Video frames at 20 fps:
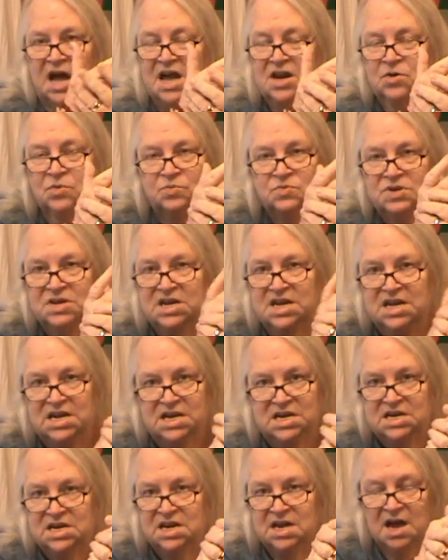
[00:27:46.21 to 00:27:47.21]
I don't
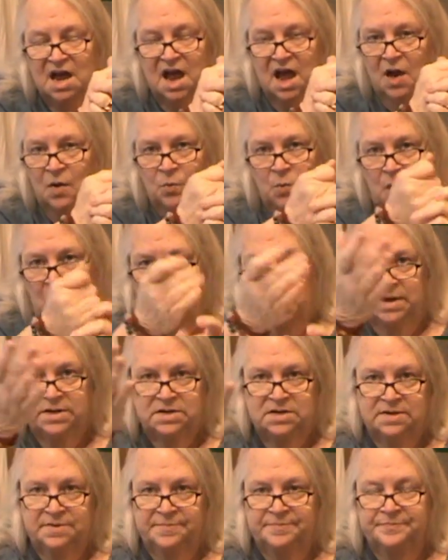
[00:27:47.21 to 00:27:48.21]
need a wand.